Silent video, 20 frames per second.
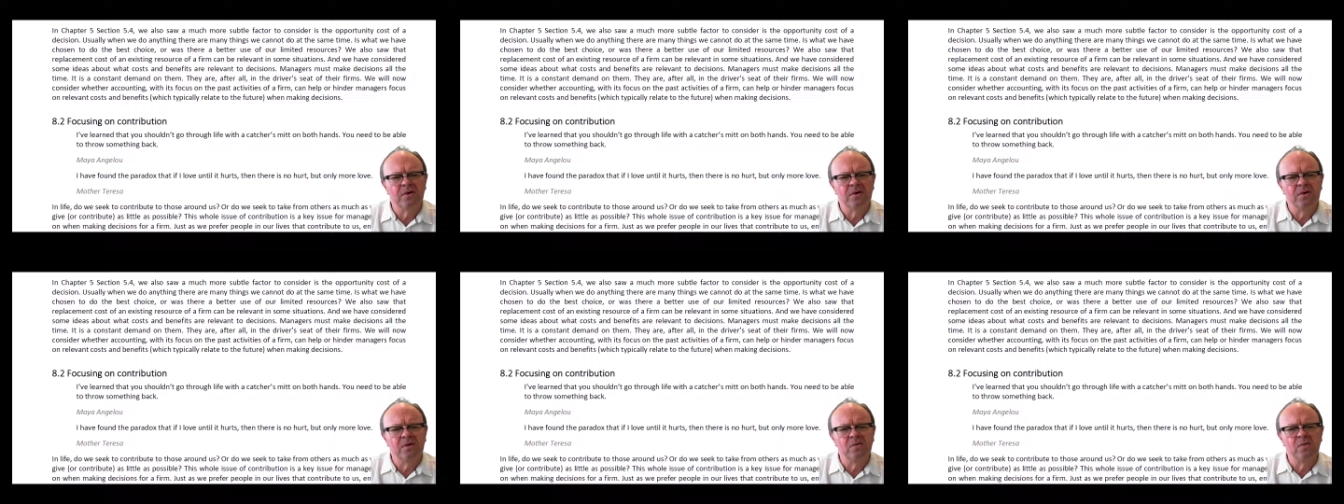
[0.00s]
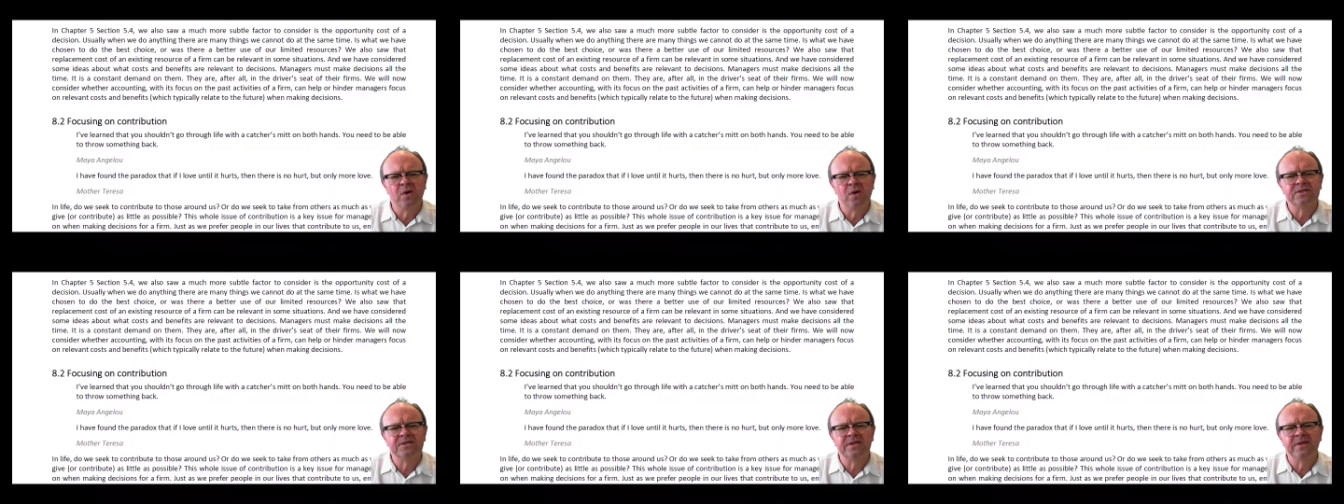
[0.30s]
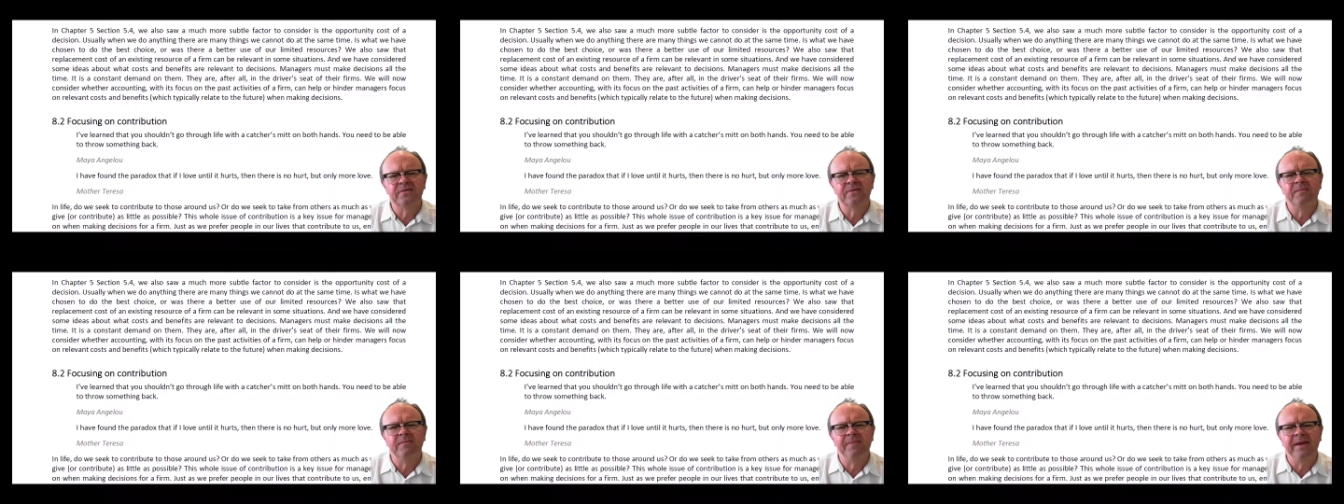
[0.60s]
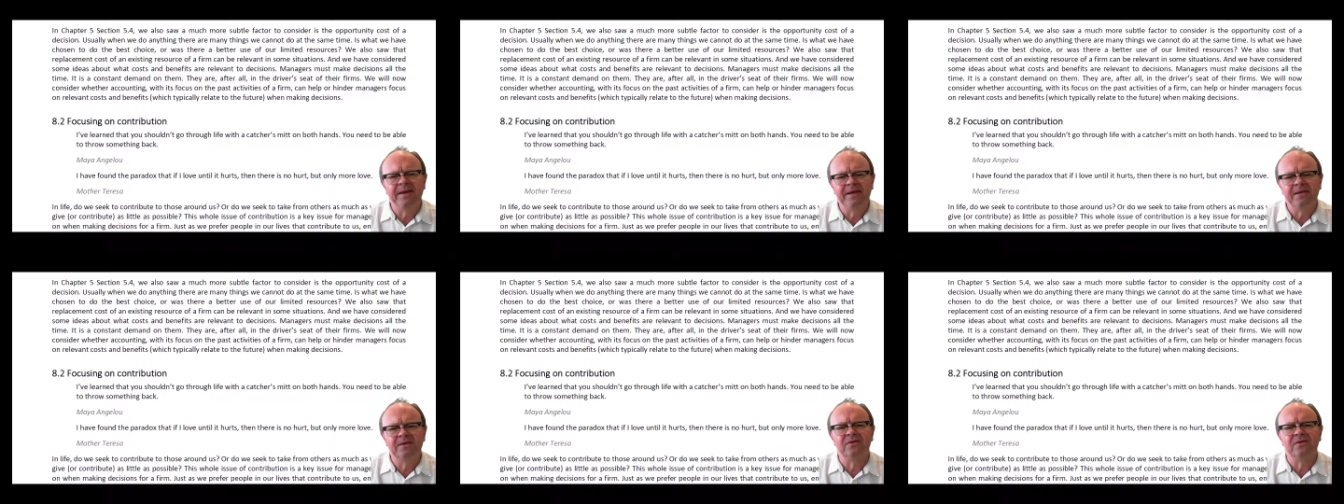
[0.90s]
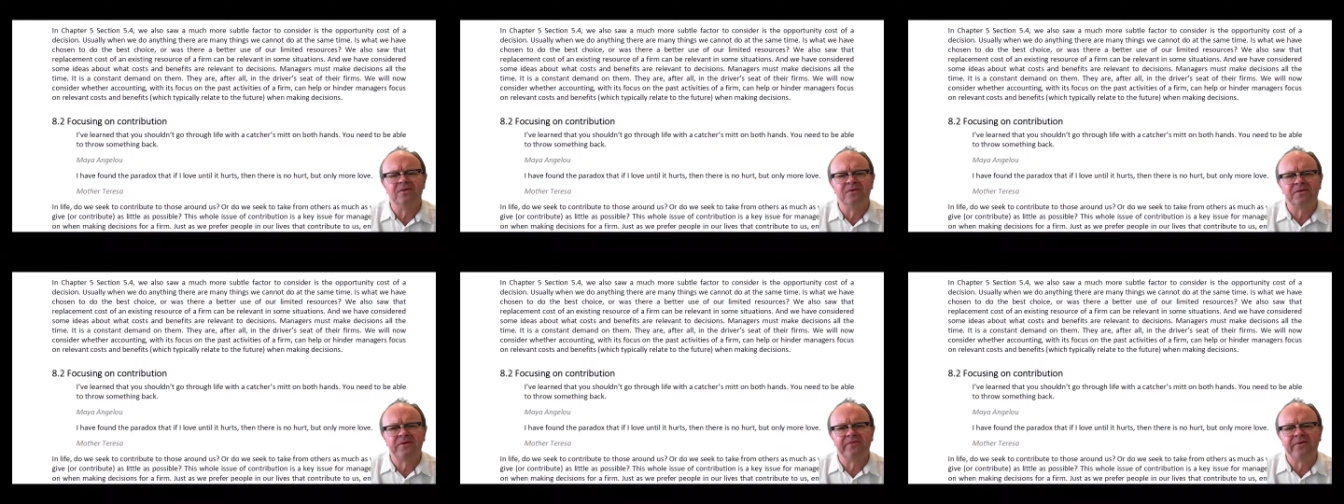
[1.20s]
or was there a better
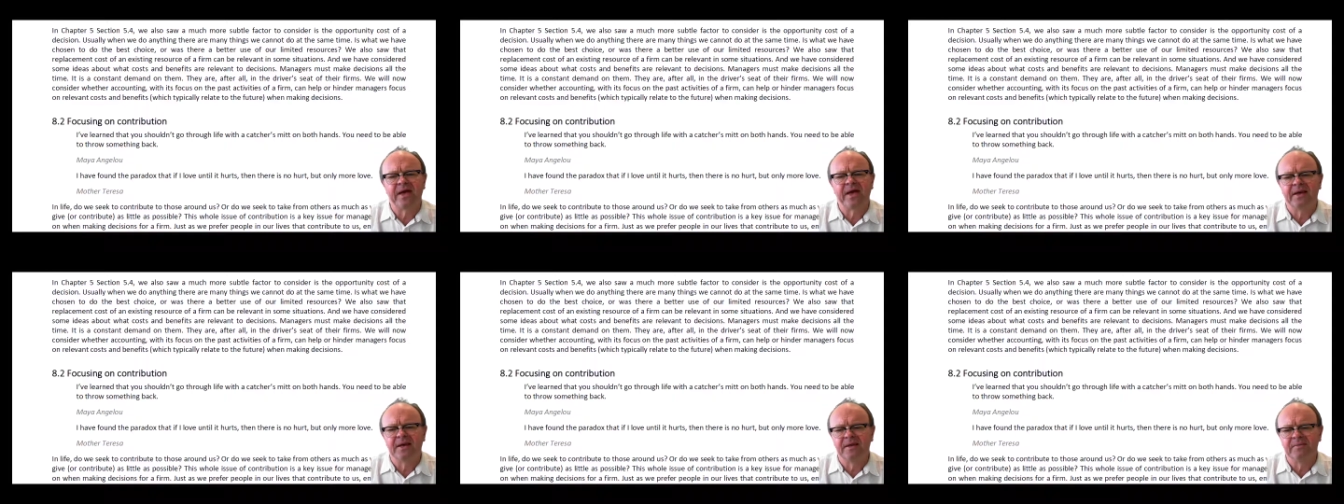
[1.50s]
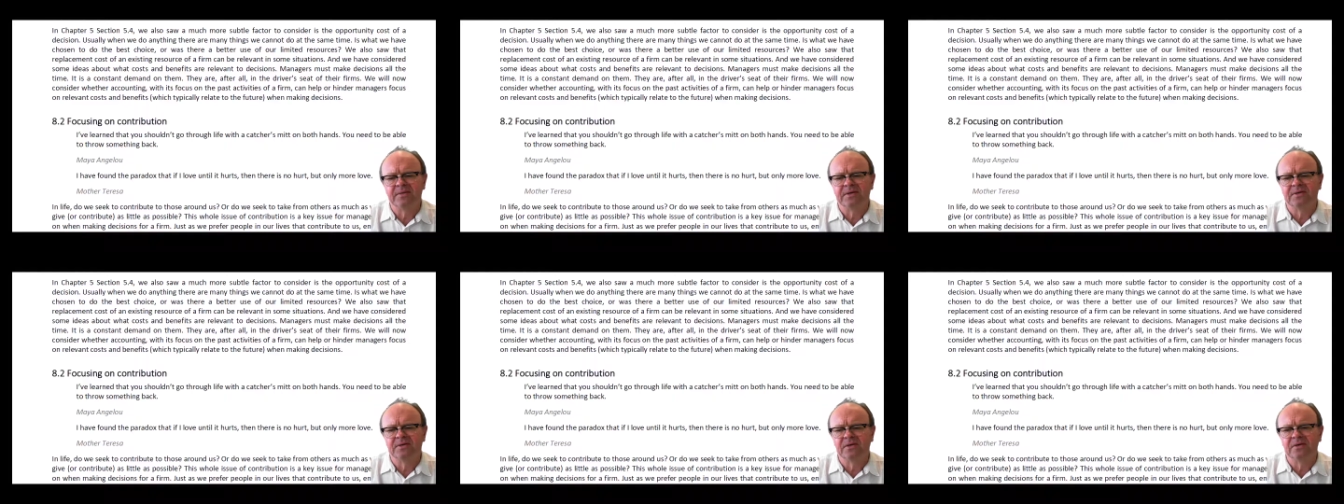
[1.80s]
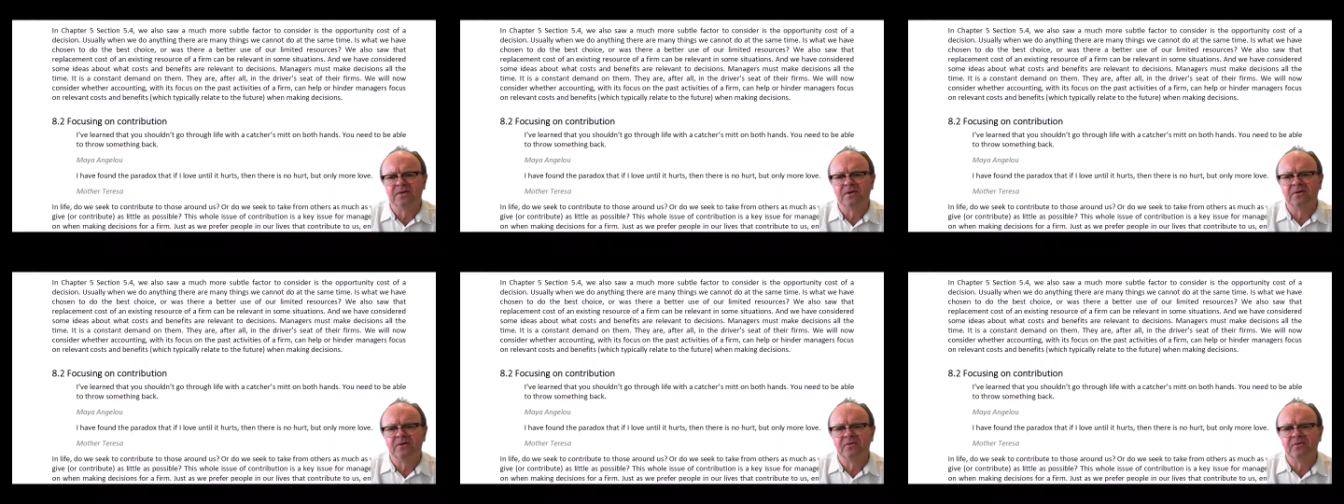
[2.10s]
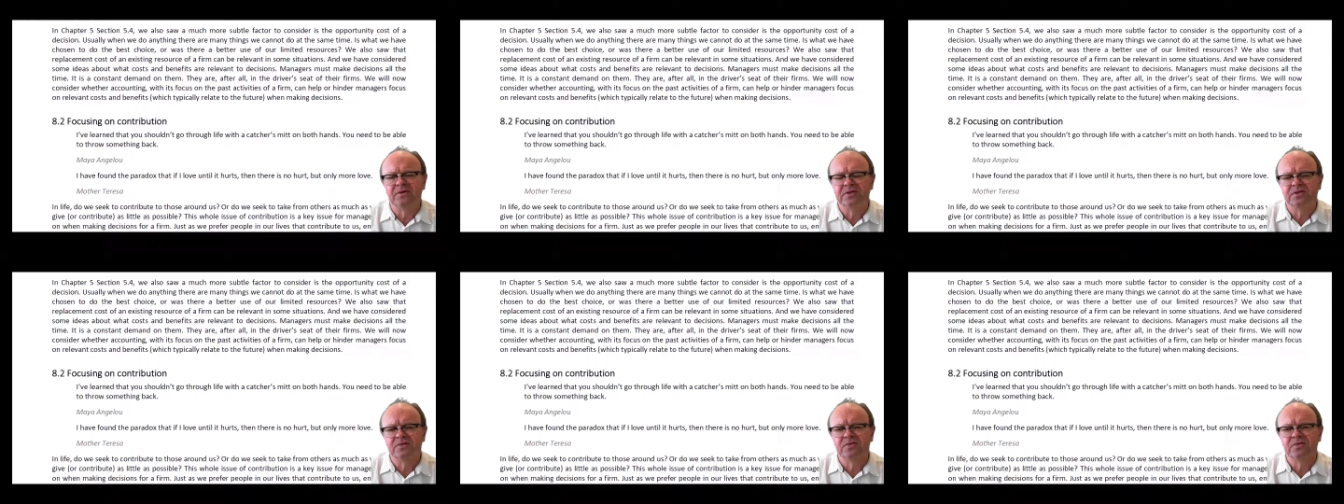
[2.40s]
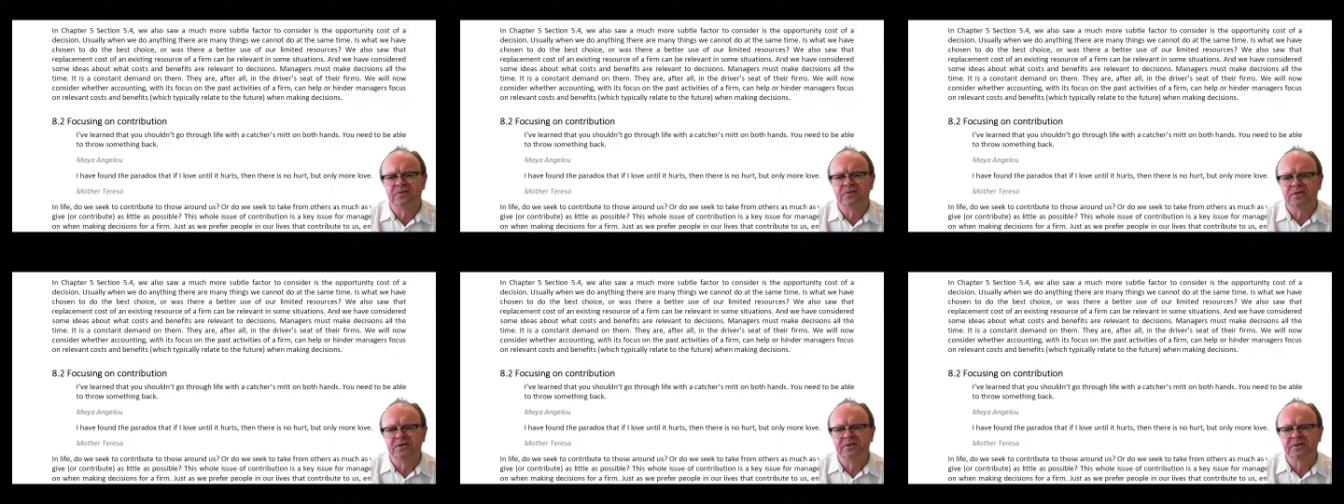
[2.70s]
use of our limited
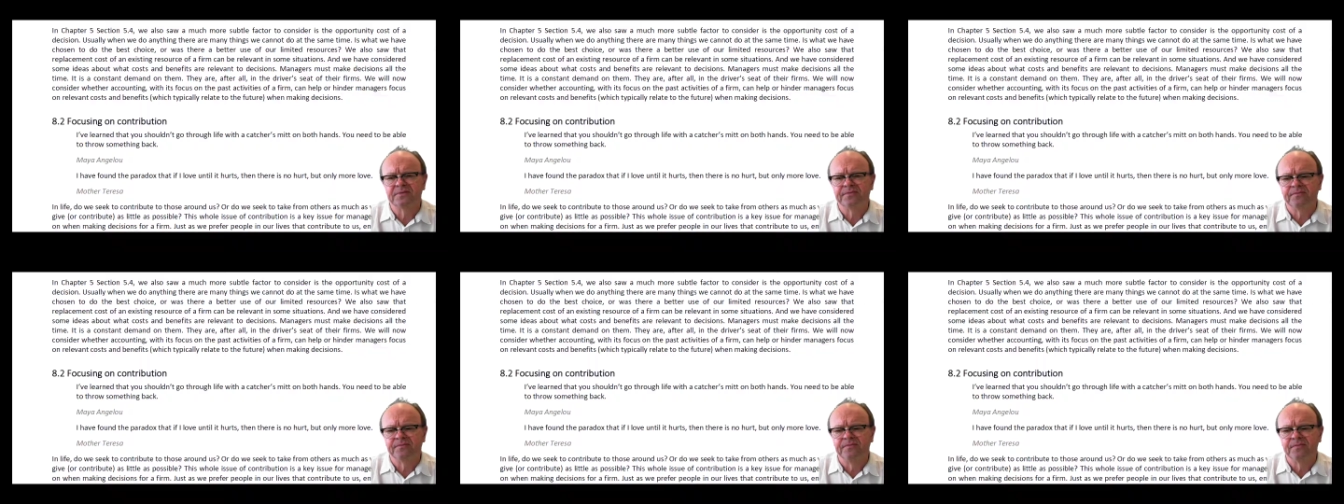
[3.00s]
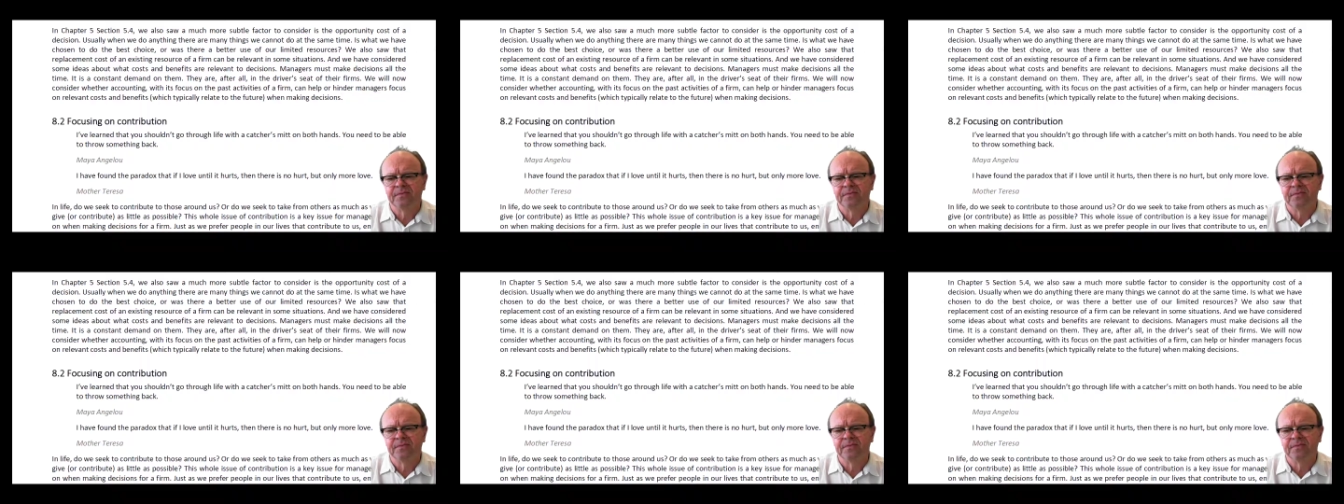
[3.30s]
resources?